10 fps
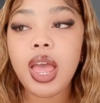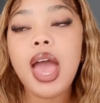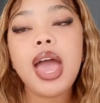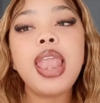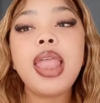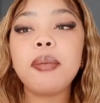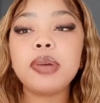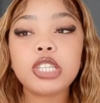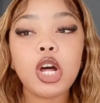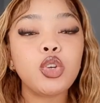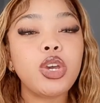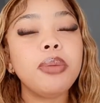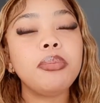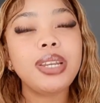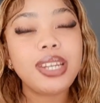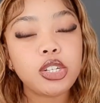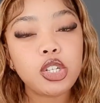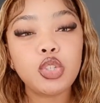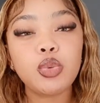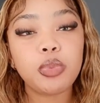And I must tell you,
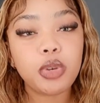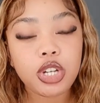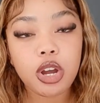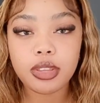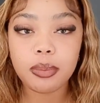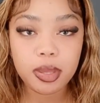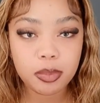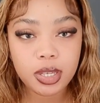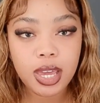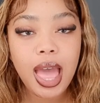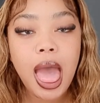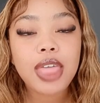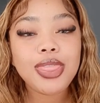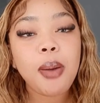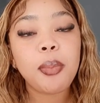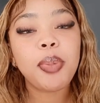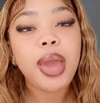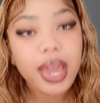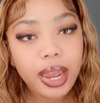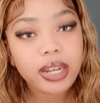immediately you push out the baby, the
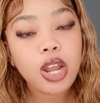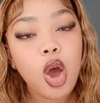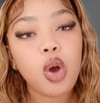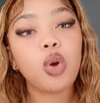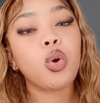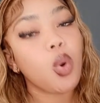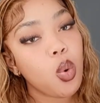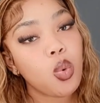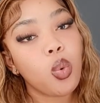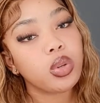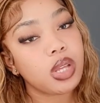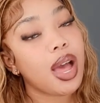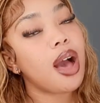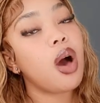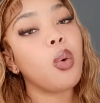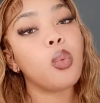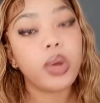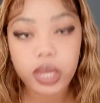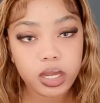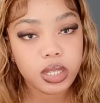pain goes
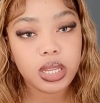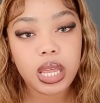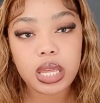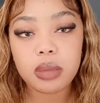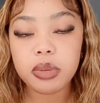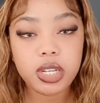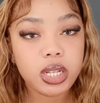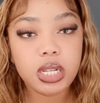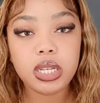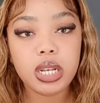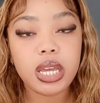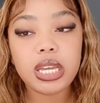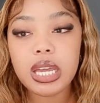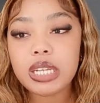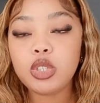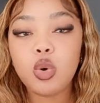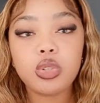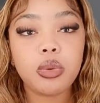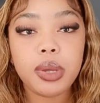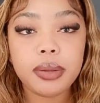away, like immediately, like it
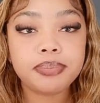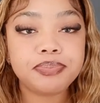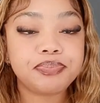goes away.